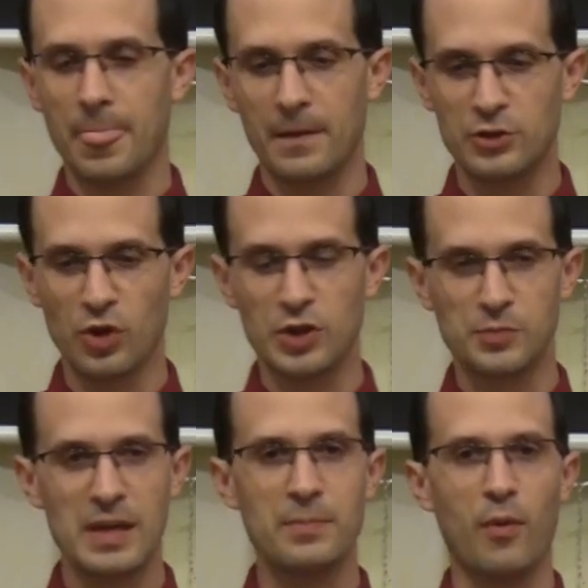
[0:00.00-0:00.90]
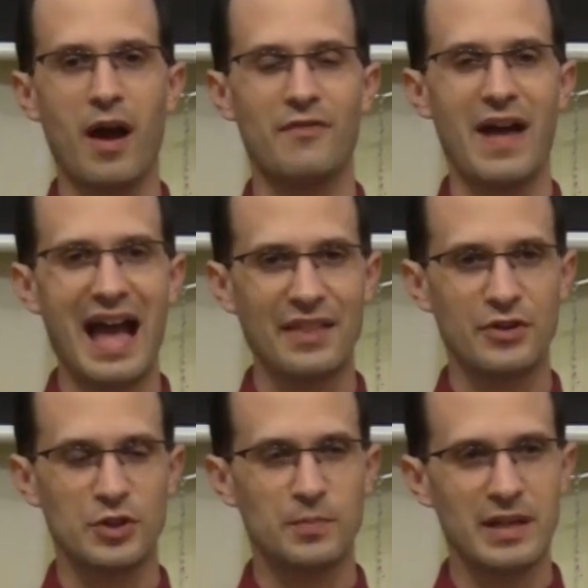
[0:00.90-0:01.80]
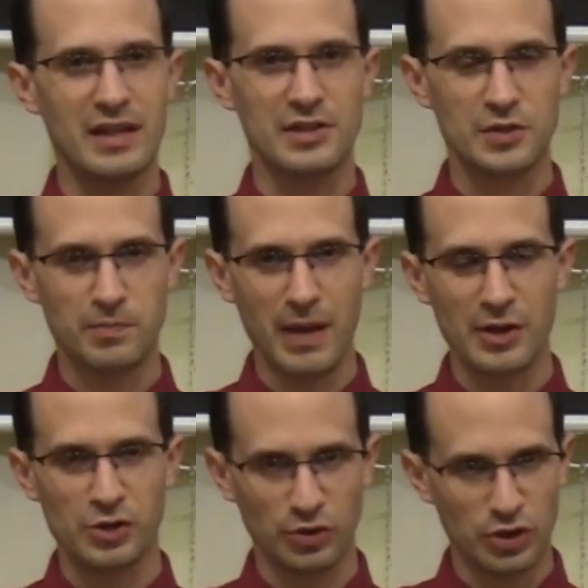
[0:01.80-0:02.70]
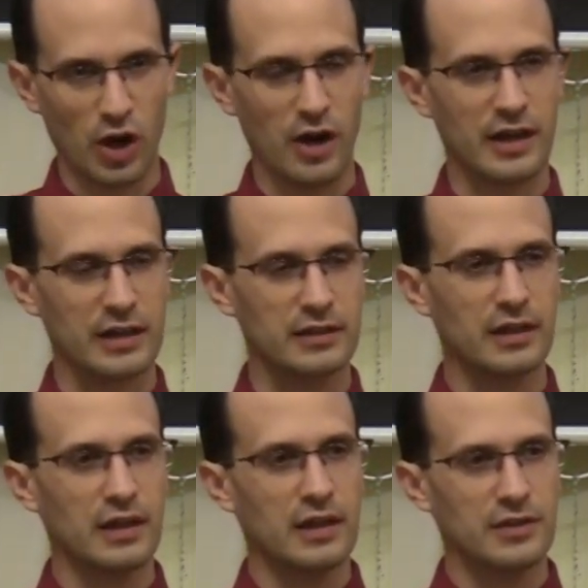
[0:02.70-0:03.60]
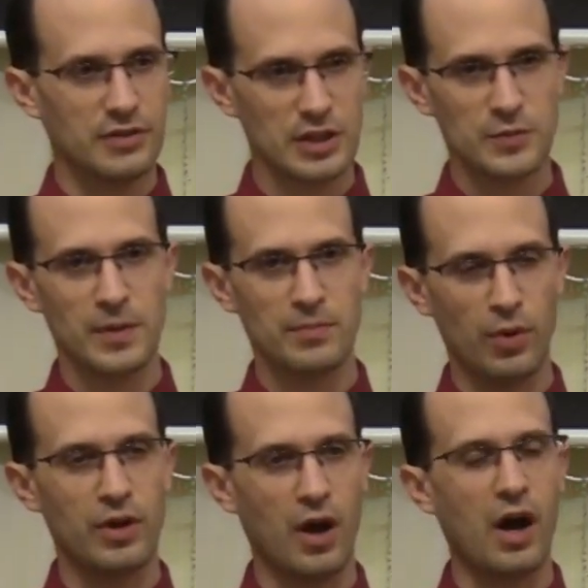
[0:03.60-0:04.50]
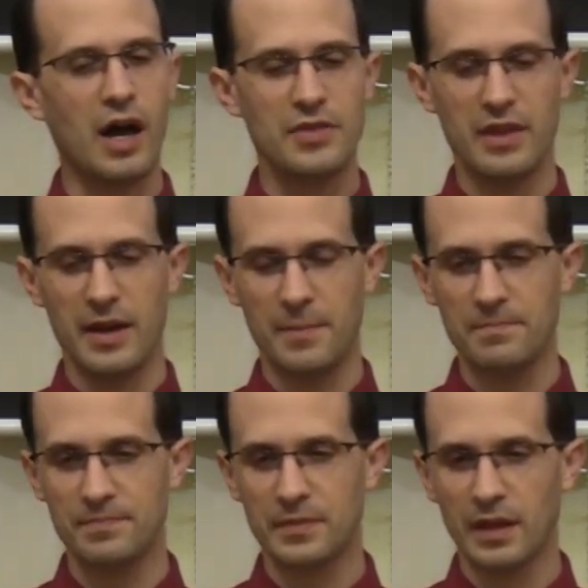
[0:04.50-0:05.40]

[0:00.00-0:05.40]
the Jewish people there's been a special target that has been put on them,